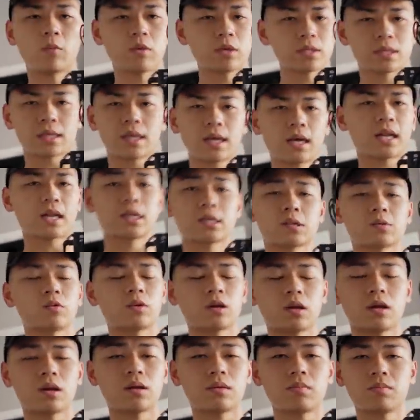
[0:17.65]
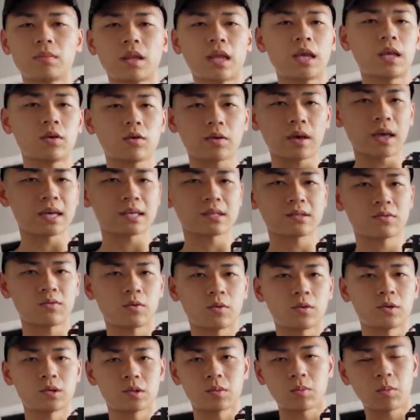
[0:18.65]
And once again, I just want to thank you guys
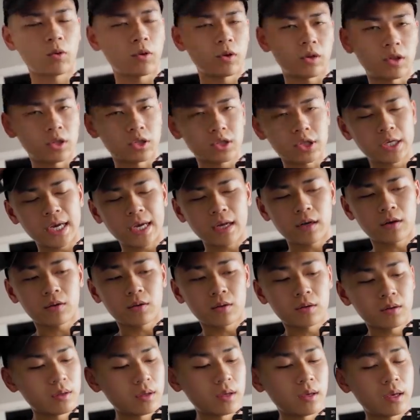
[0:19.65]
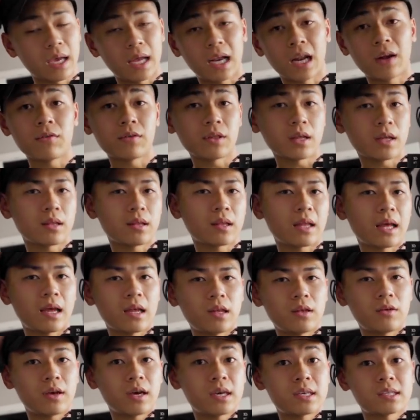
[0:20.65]
for supporting the channel and everything that
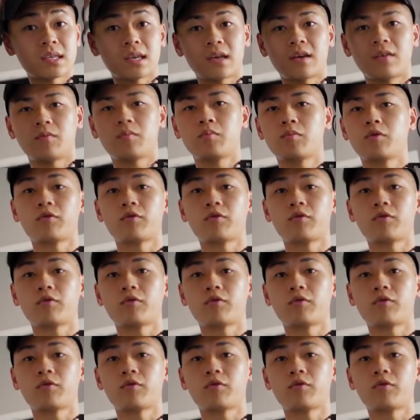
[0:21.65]
you guys have